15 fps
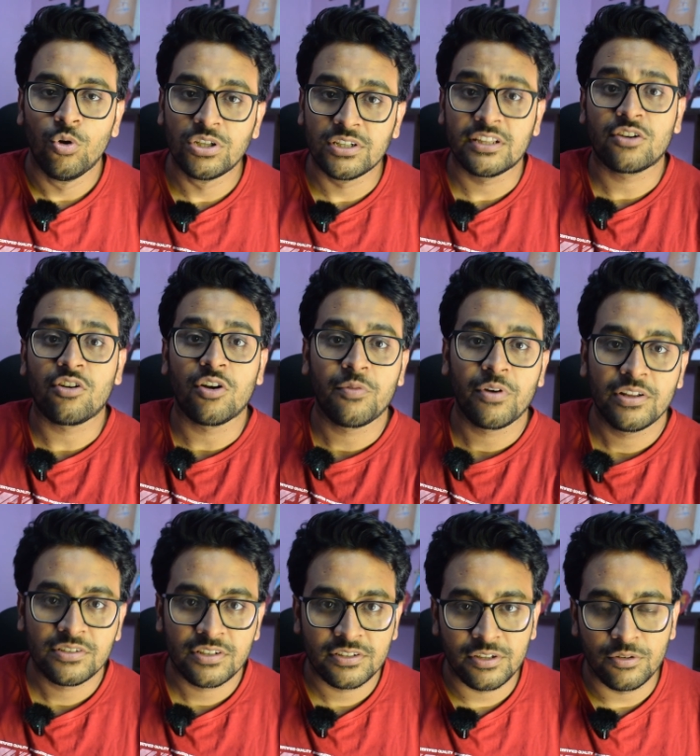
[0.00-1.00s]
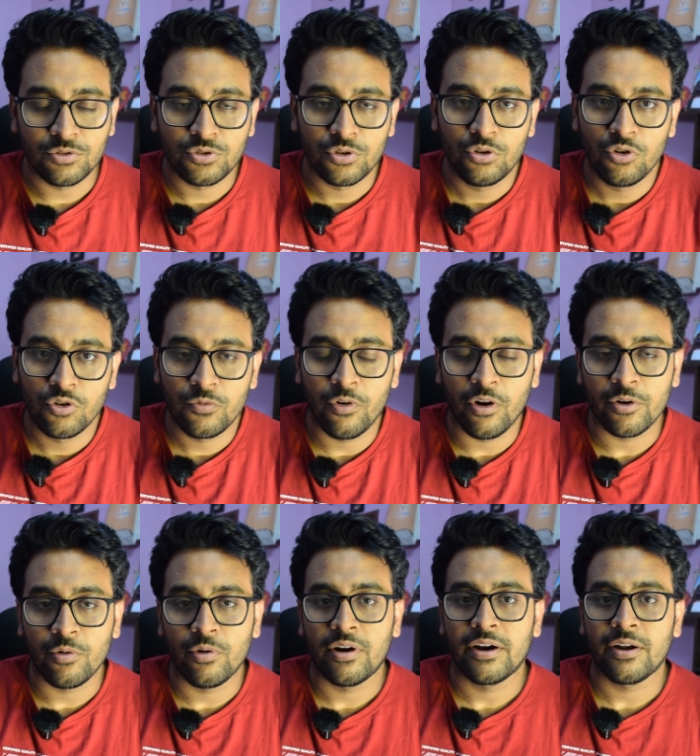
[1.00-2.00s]
which are the conferences you should look
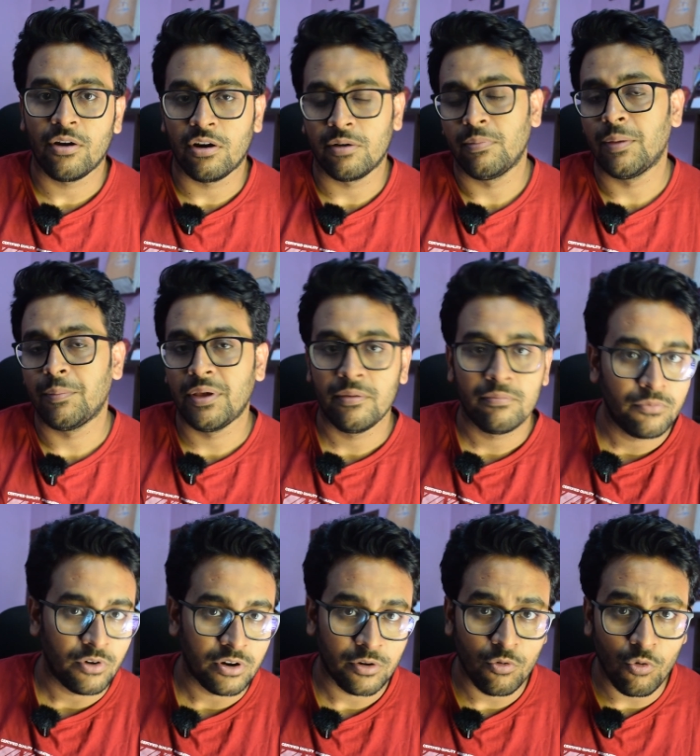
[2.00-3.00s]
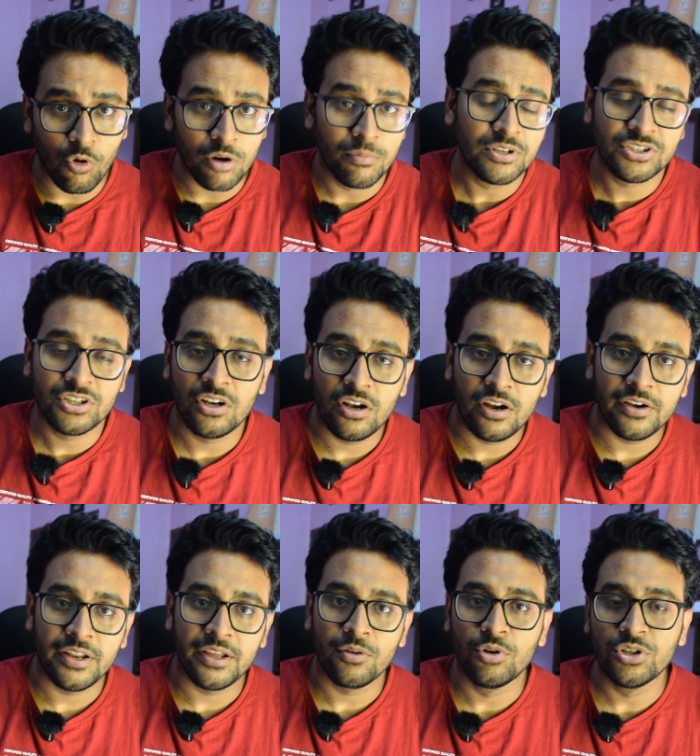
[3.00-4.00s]
forward, or maybe for core machine
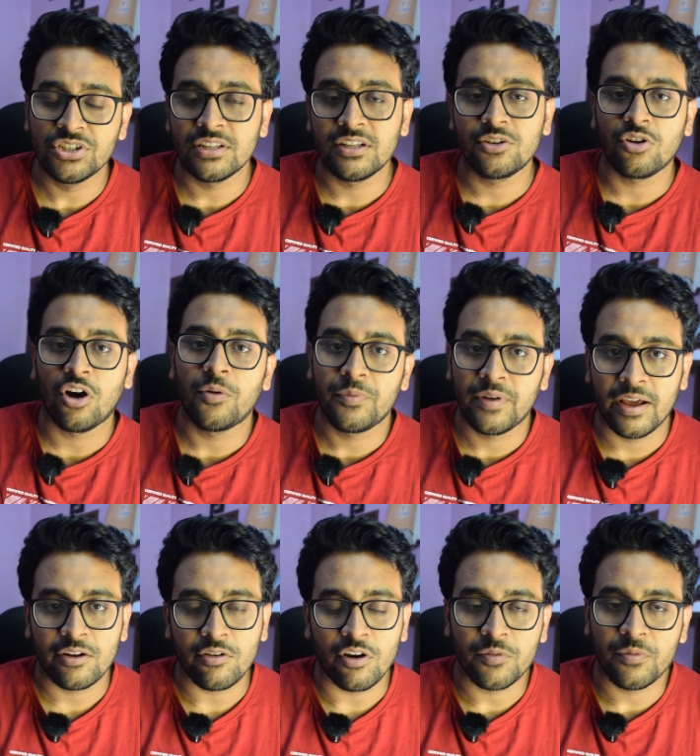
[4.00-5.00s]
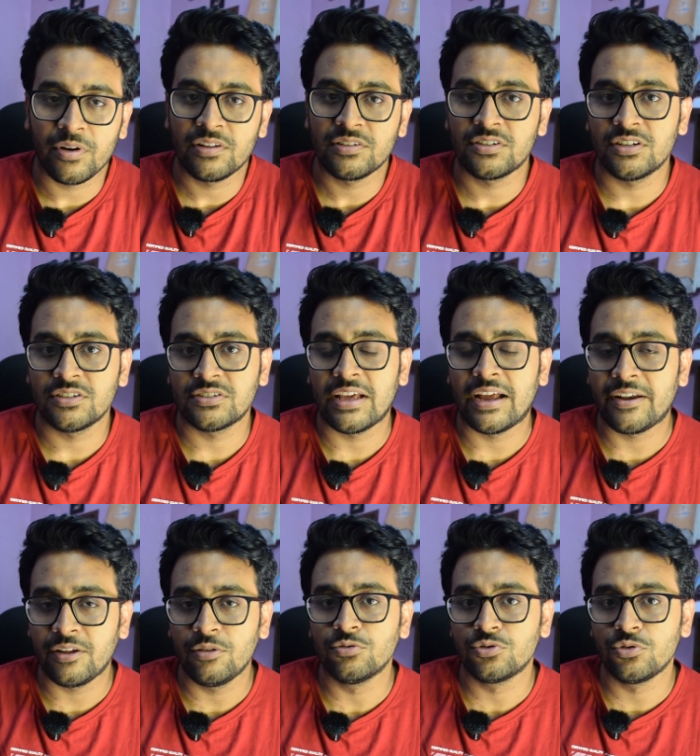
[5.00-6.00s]
learning, which are the top tier conferences that
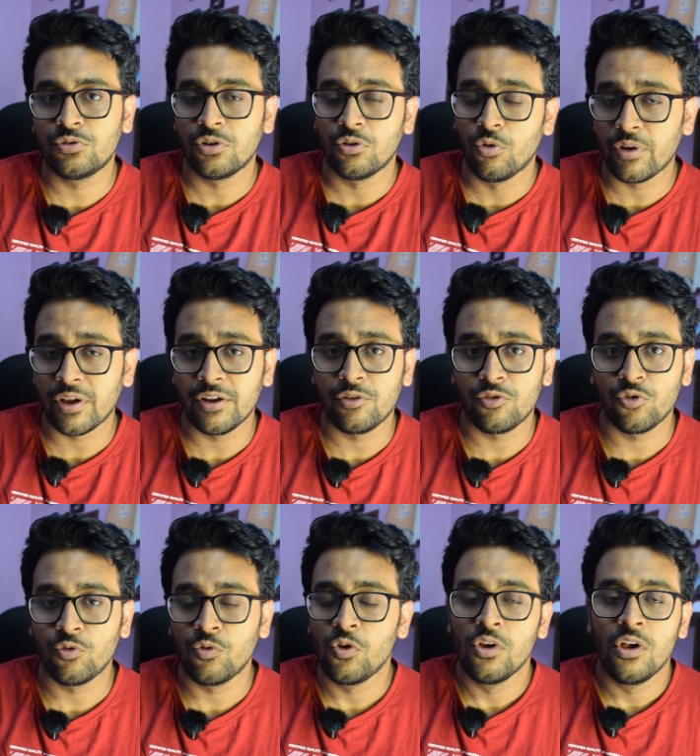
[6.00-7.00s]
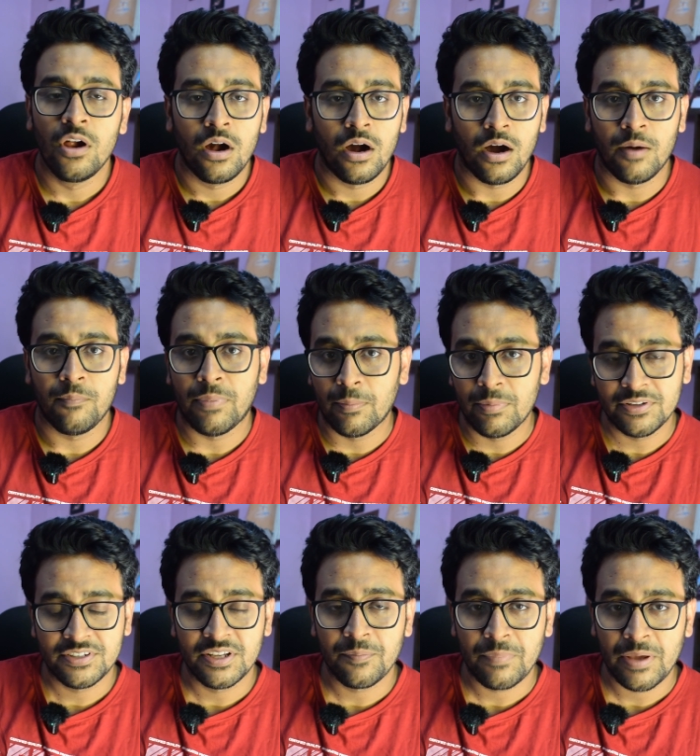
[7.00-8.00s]
you should look into
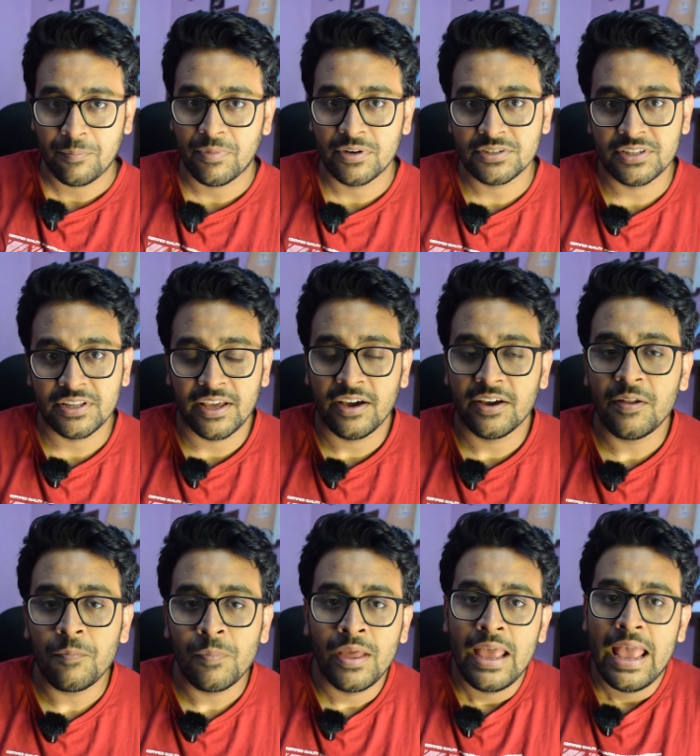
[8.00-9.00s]
publishing papers there.